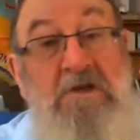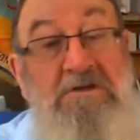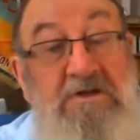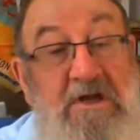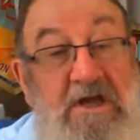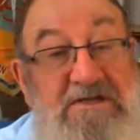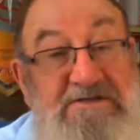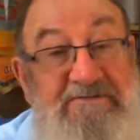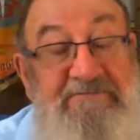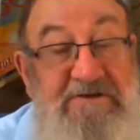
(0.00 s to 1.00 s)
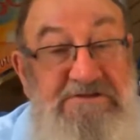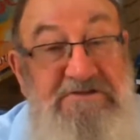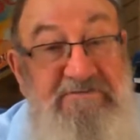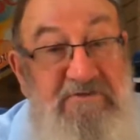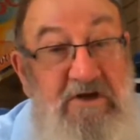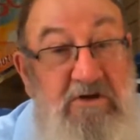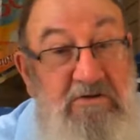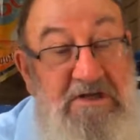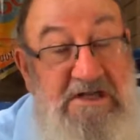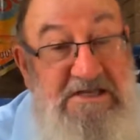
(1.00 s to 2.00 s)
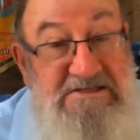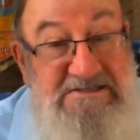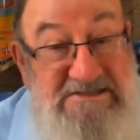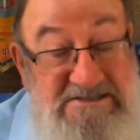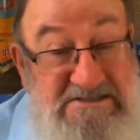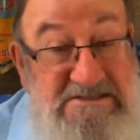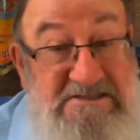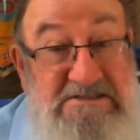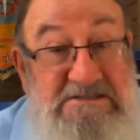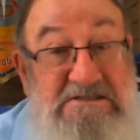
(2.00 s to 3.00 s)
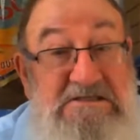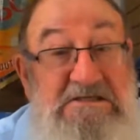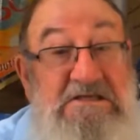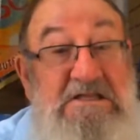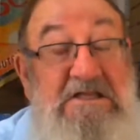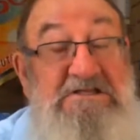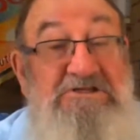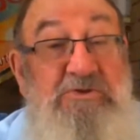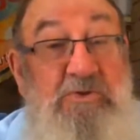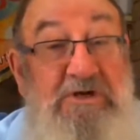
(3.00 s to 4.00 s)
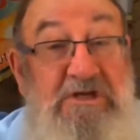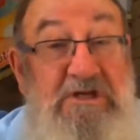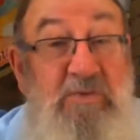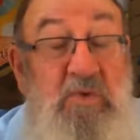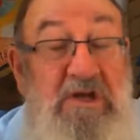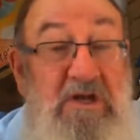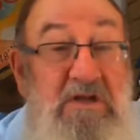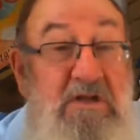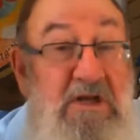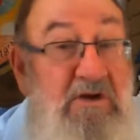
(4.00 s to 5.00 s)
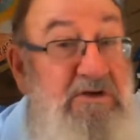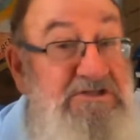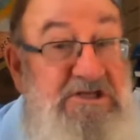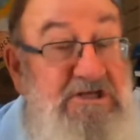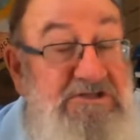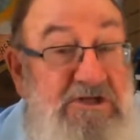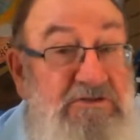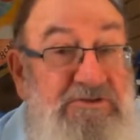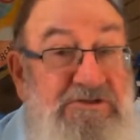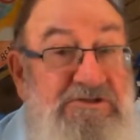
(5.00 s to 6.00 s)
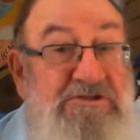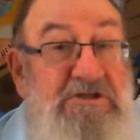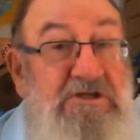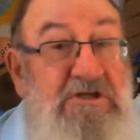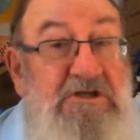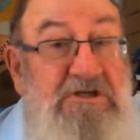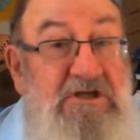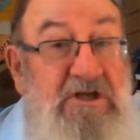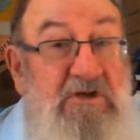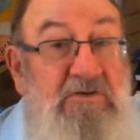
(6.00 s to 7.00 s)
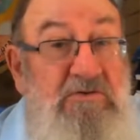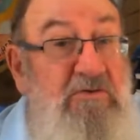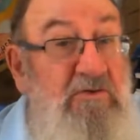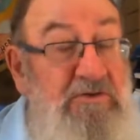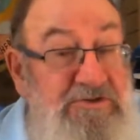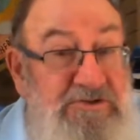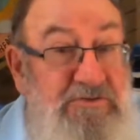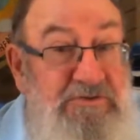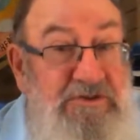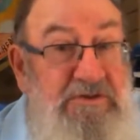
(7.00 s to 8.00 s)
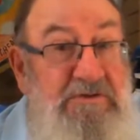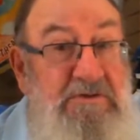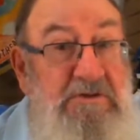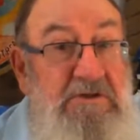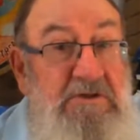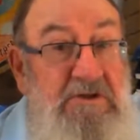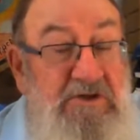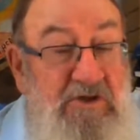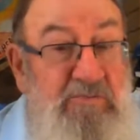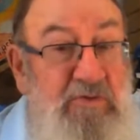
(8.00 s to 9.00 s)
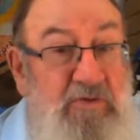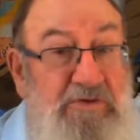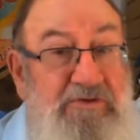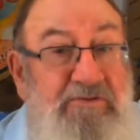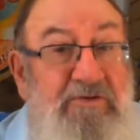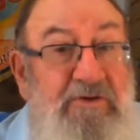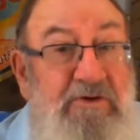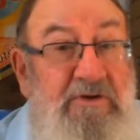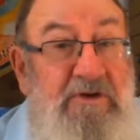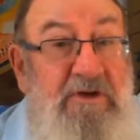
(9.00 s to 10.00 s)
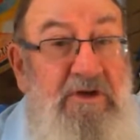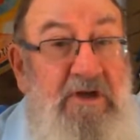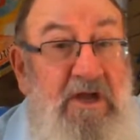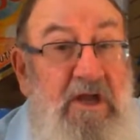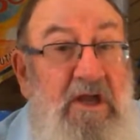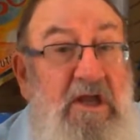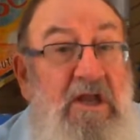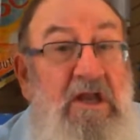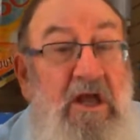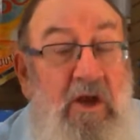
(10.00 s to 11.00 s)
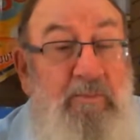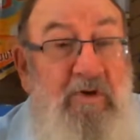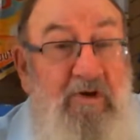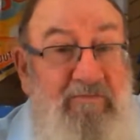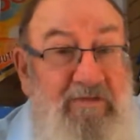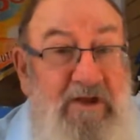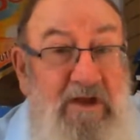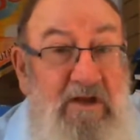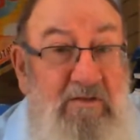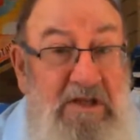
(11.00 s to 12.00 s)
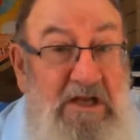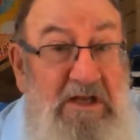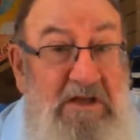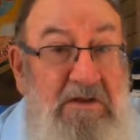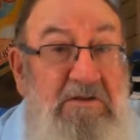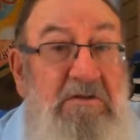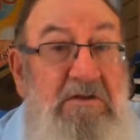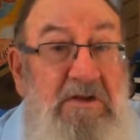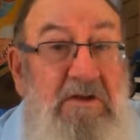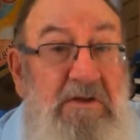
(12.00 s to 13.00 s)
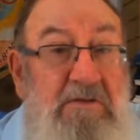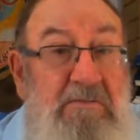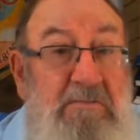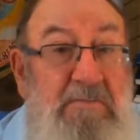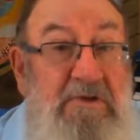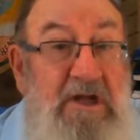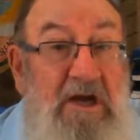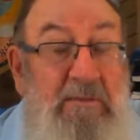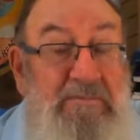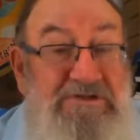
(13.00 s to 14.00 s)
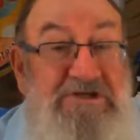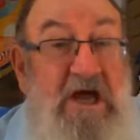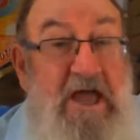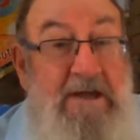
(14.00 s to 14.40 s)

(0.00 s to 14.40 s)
Today is the Feast of the Holy Innocents. That story when Herod sent soldiers to kill all the children, the newborns, in the hope of then killing the young Messiah.